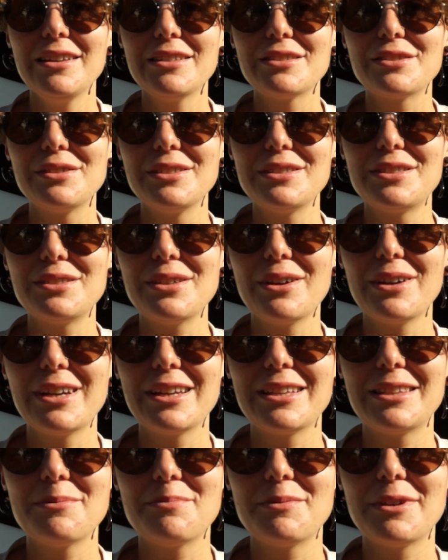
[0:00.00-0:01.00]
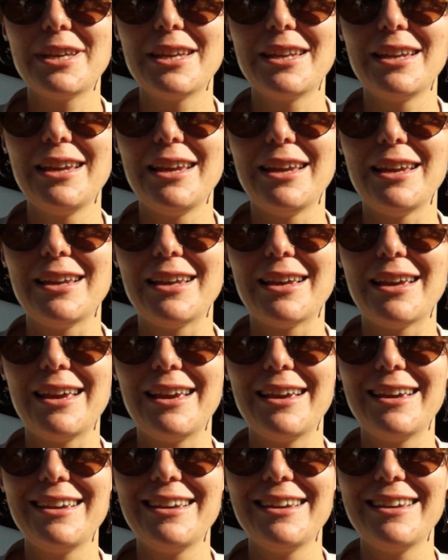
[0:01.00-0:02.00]
So let's start at the beginning,
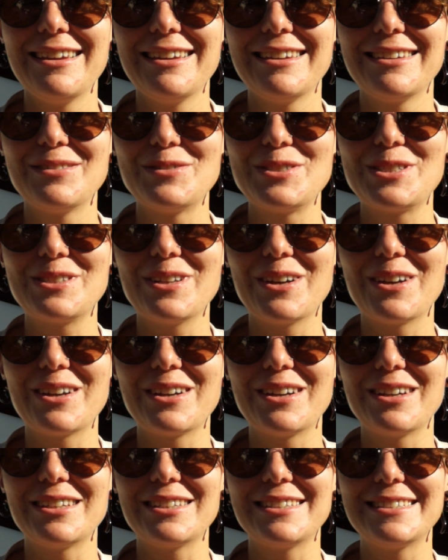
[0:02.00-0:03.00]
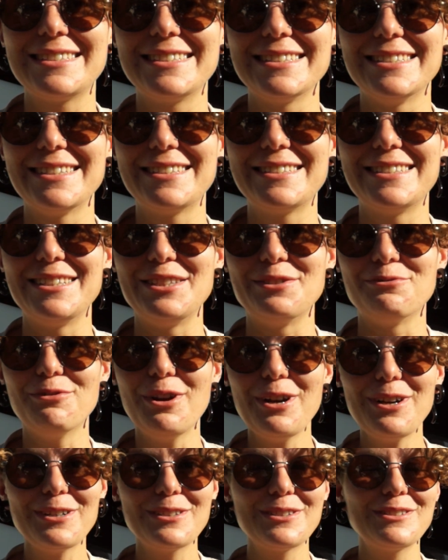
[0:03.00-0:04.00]
eh? We started collecting the
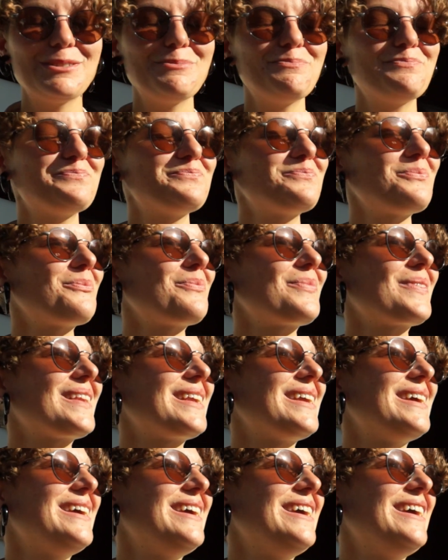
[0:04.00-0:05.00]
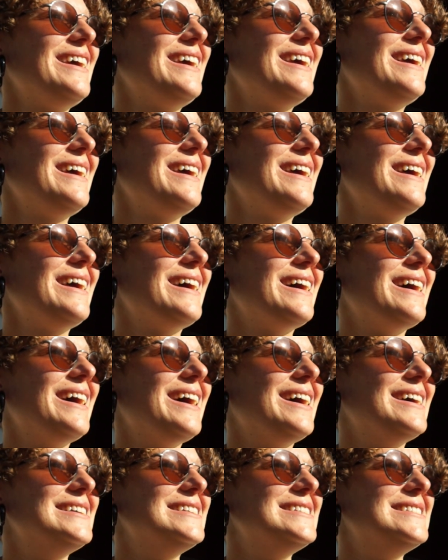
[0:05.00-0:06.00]
rocks,
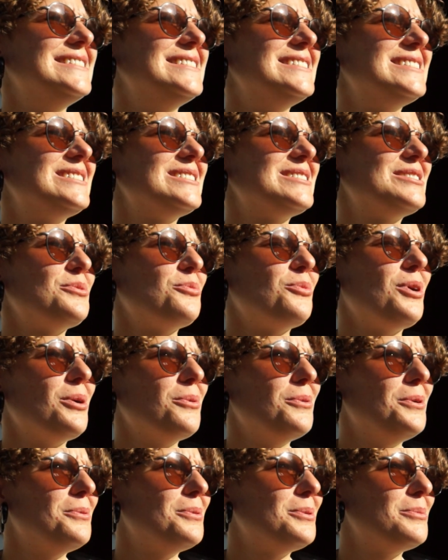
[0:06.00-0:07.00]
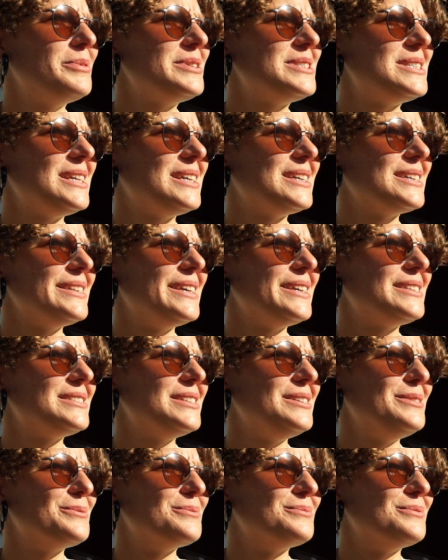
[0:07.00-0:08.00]
and while we were busy
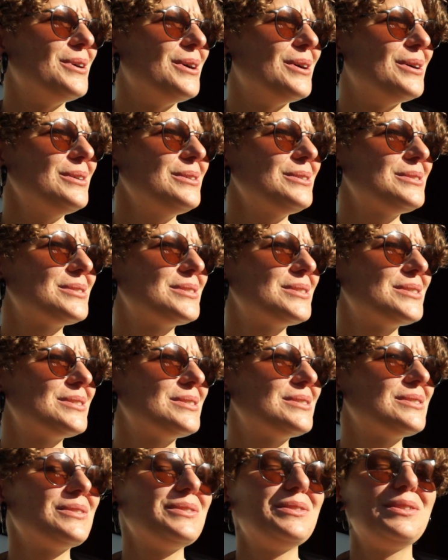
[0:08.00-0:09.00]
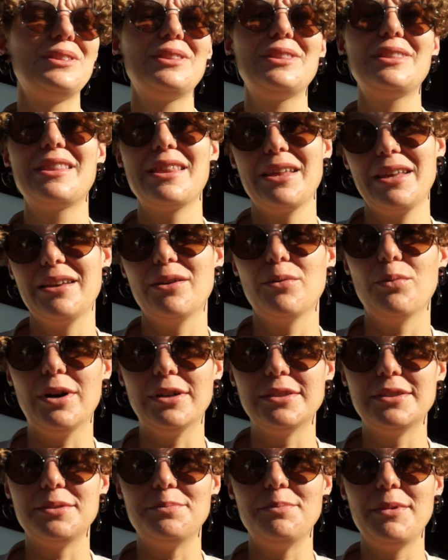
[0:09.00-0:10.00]
collecting the rocks, the
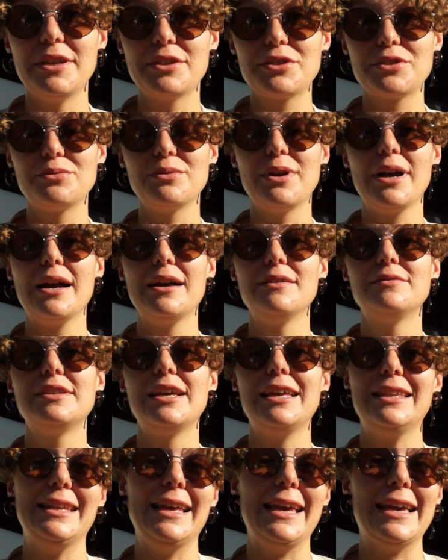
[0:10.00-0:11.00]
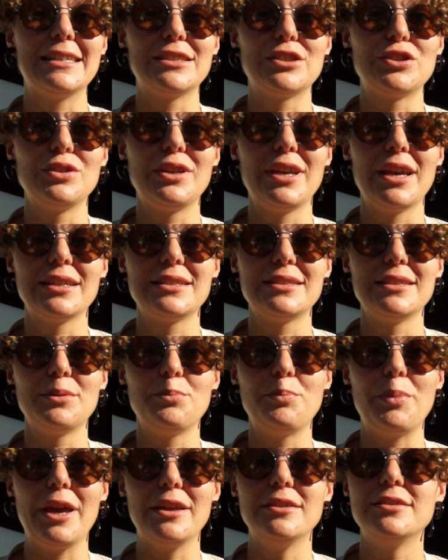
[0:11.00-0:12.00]
welded mesh arrived and they had to get
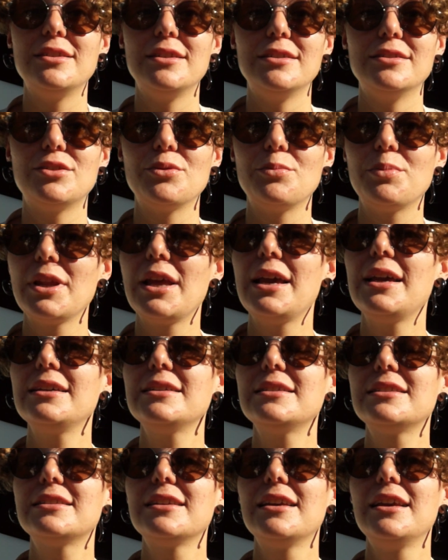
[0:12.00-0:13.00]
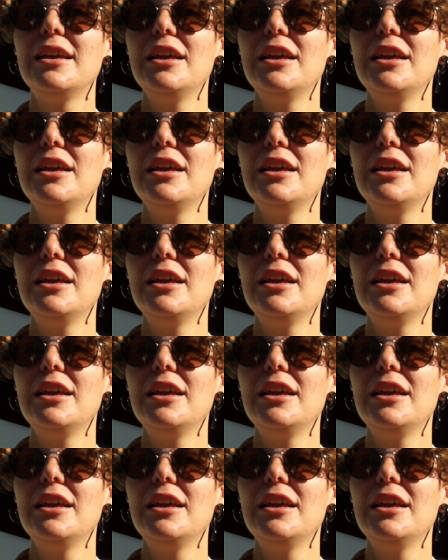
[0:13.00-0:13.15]
it bent into place